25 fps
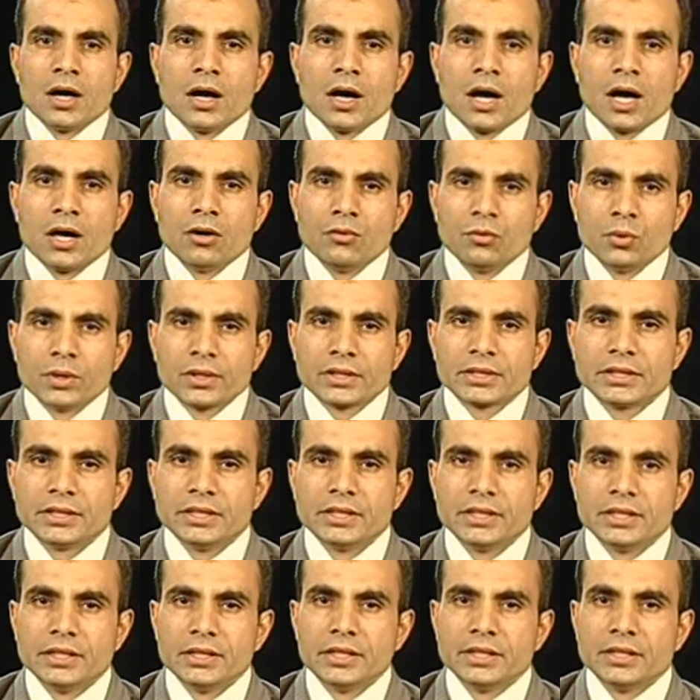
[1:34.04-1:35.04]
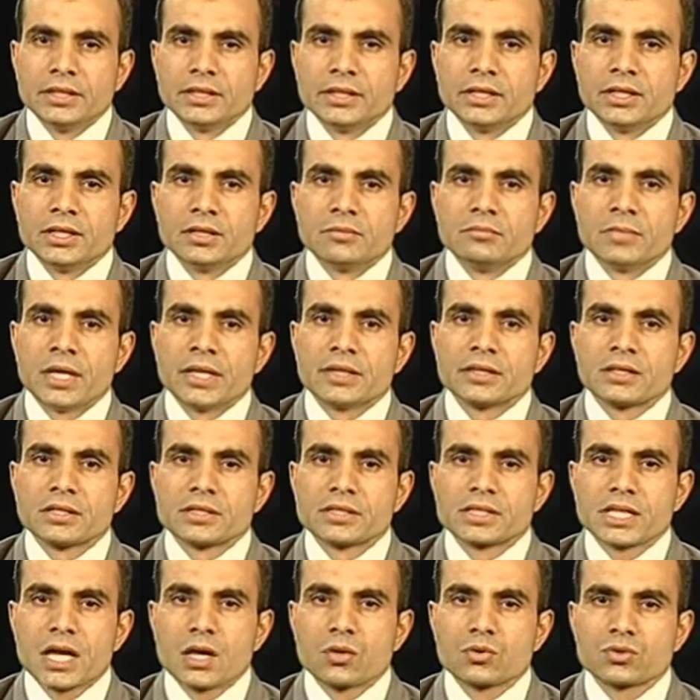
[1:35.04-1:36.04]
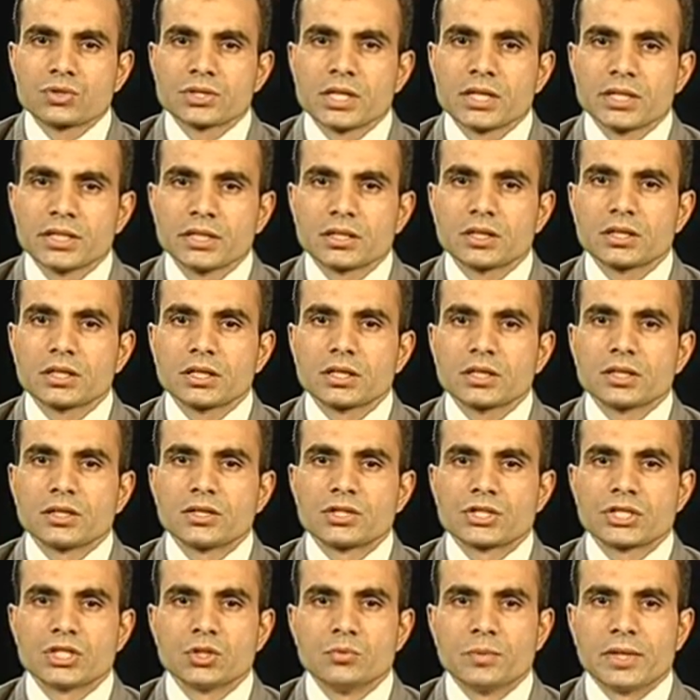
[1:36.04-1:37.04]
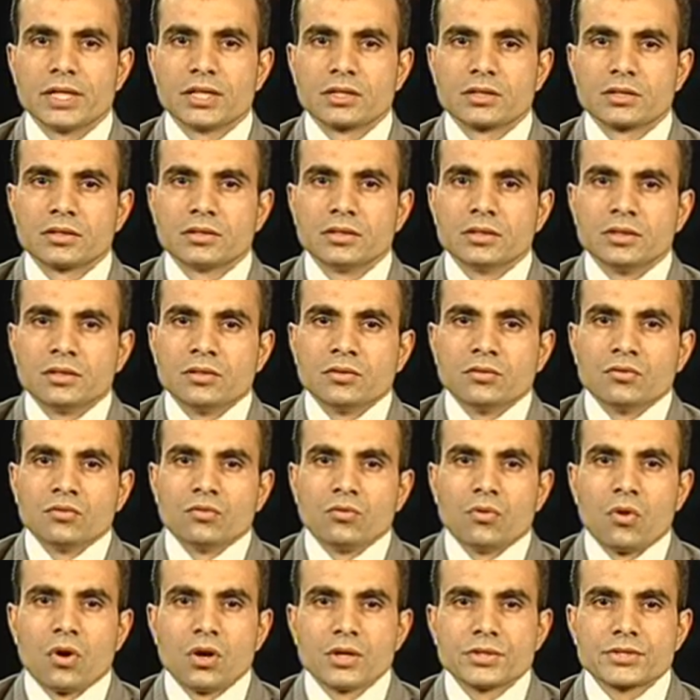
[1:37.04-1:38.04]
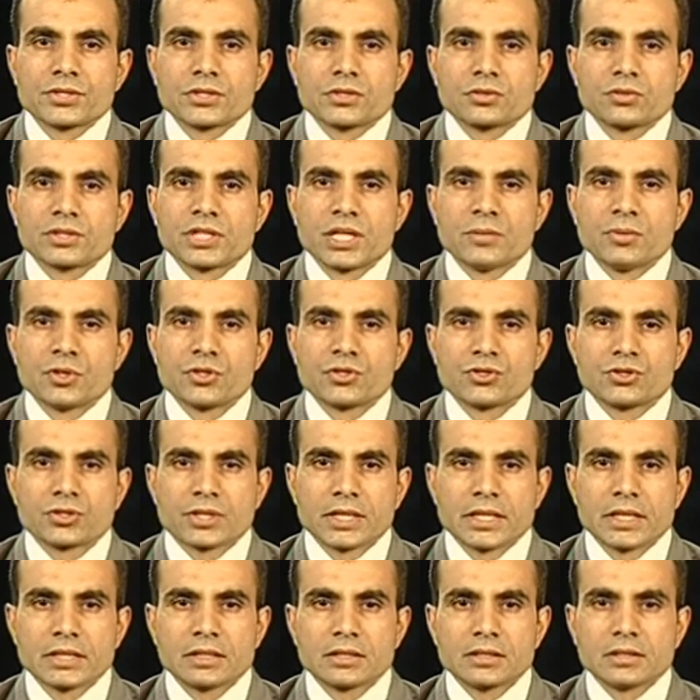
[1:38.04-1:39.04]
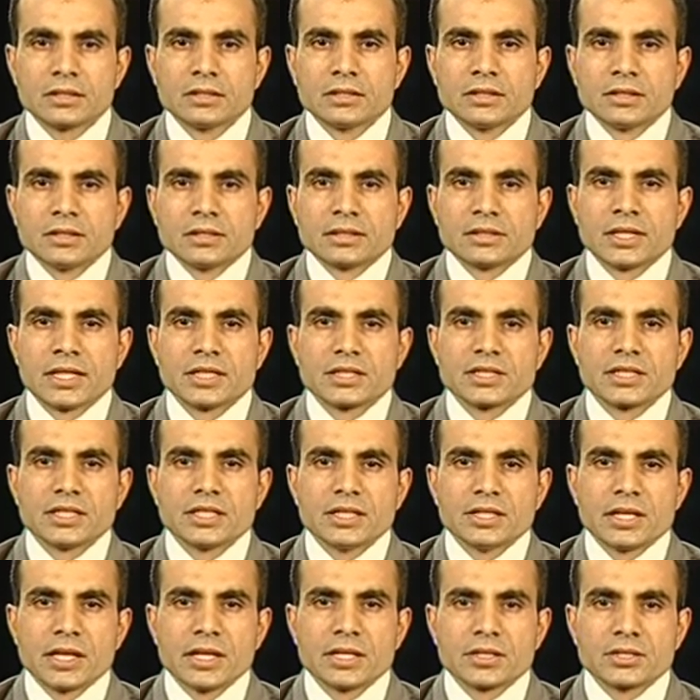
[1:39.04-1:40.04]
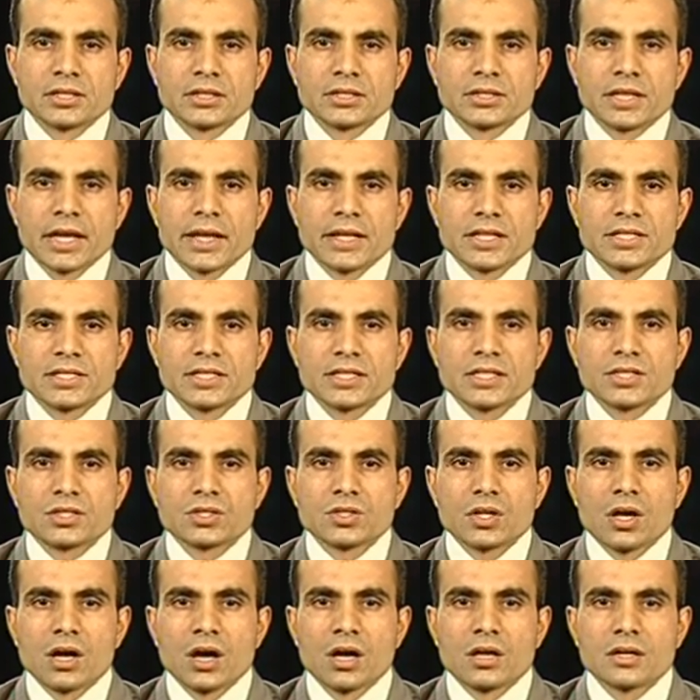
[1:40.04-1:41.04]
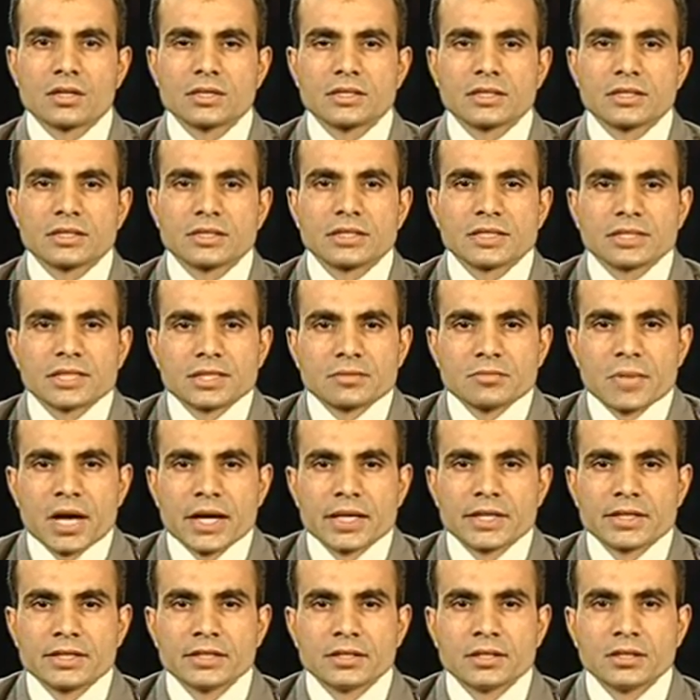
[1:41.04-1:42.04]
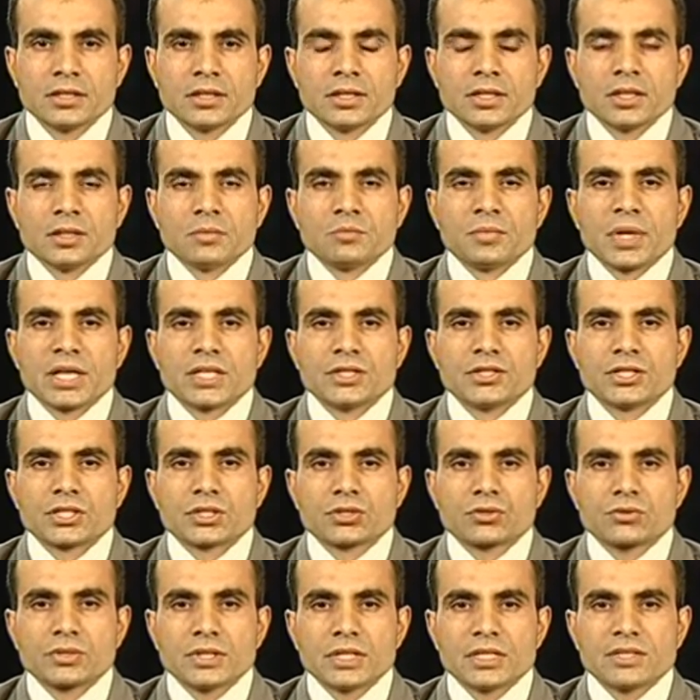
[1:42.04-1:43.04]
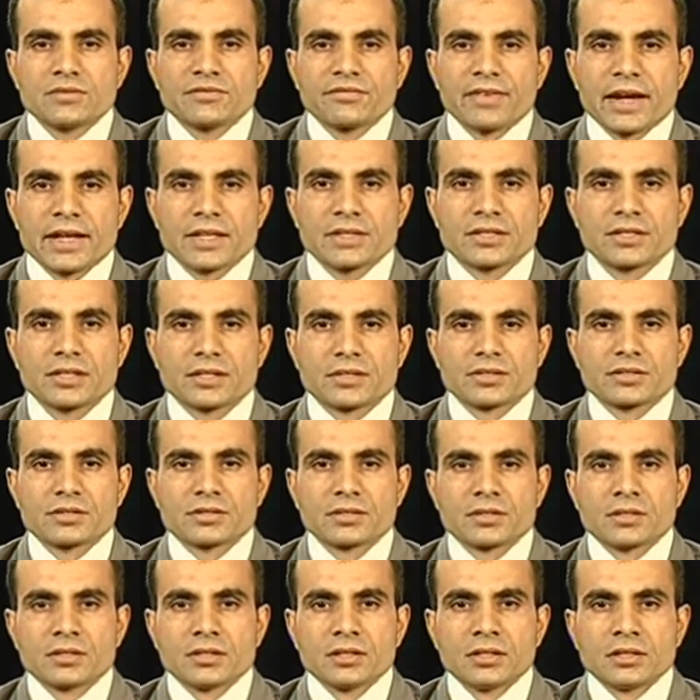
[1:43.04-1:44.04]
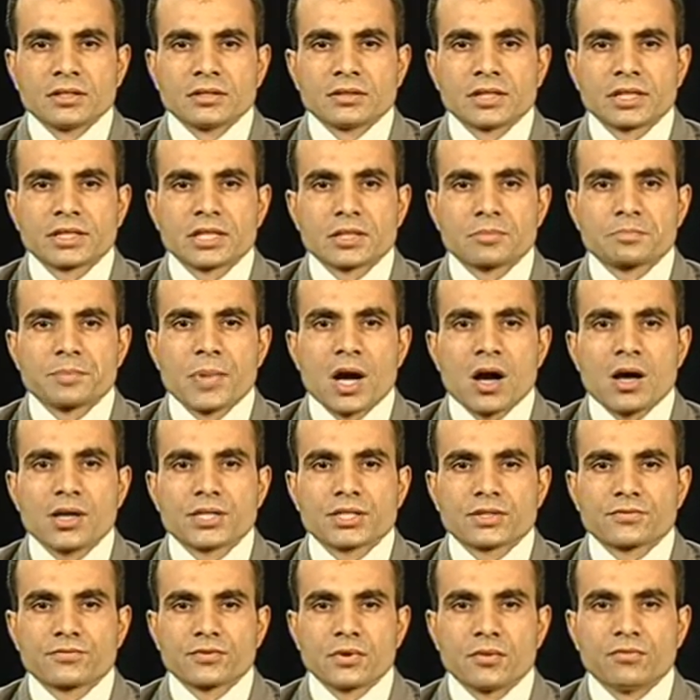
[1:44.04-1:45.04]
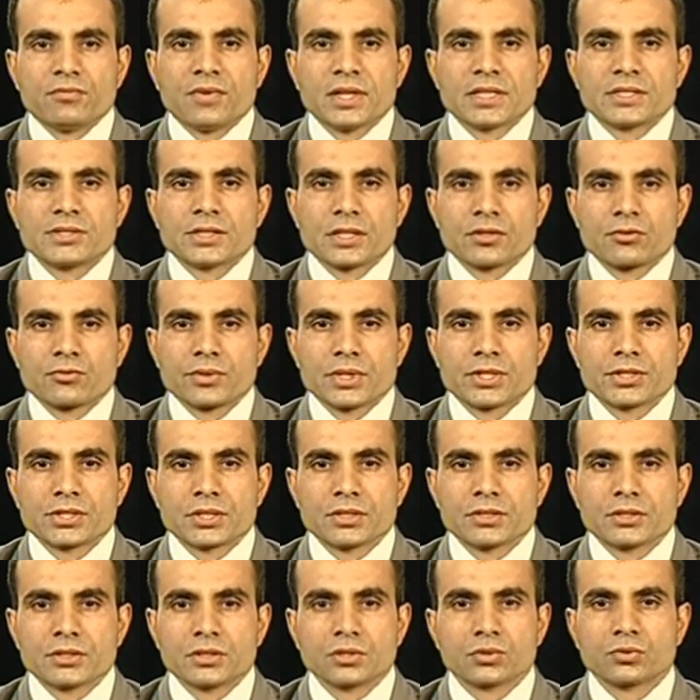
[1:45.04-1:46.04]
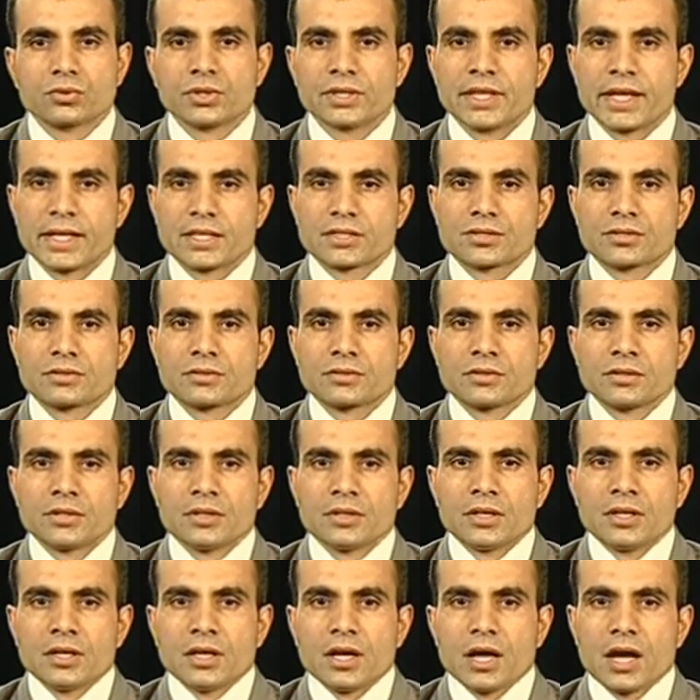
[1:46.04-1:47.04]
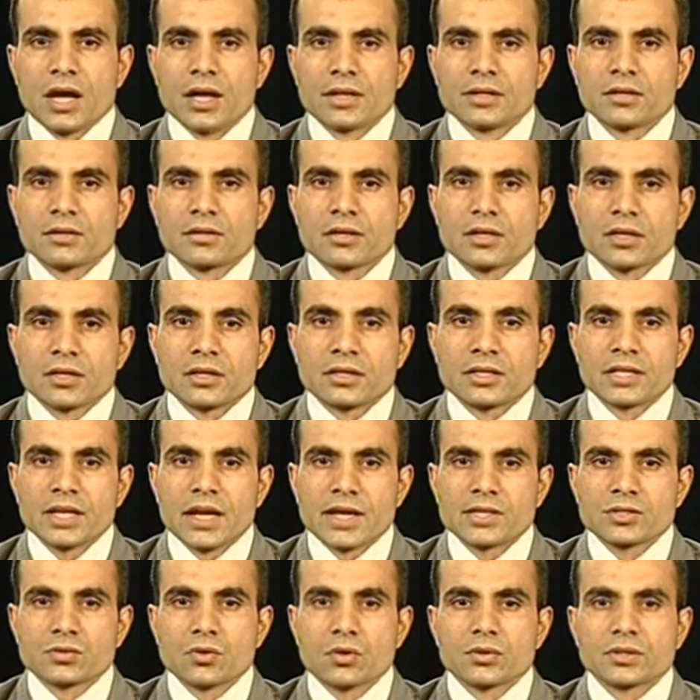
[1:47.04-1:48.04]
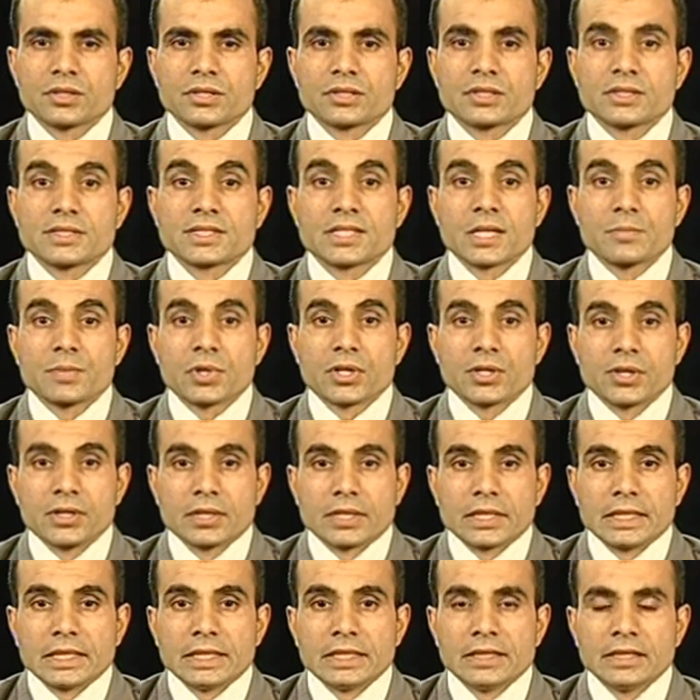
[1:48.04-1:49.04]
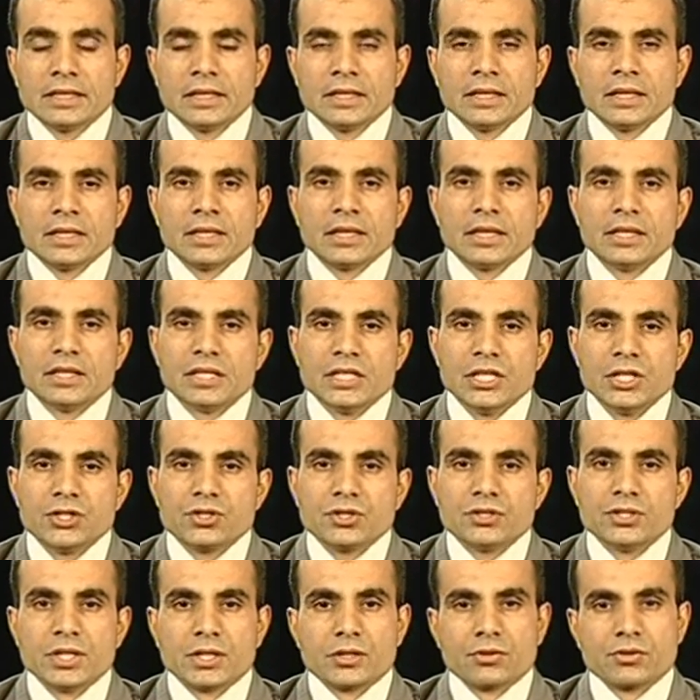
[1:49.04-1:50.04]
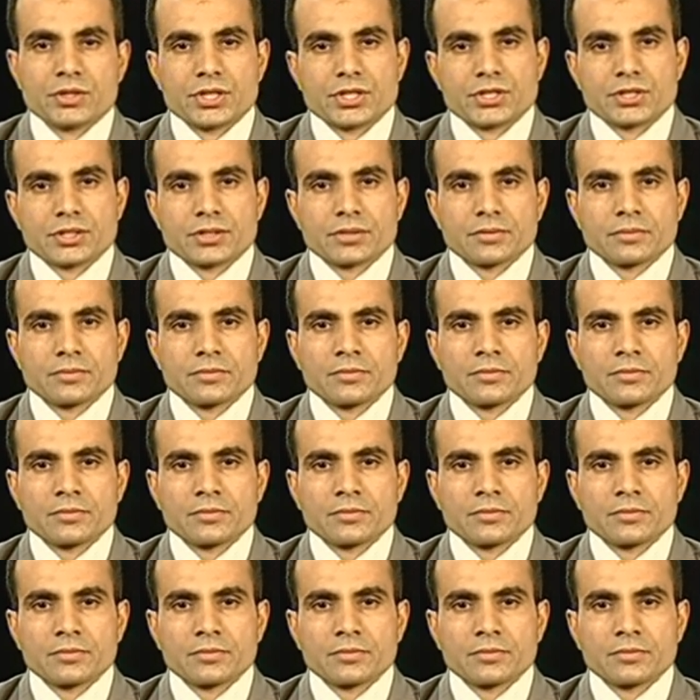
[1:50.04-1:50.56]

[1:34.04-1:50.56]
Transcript: However, Mendel's outstanding achievement was to demonstrate that inherited characters are determined by discrete factors that are passed from one generation to the next and are reassorted separately in each generation.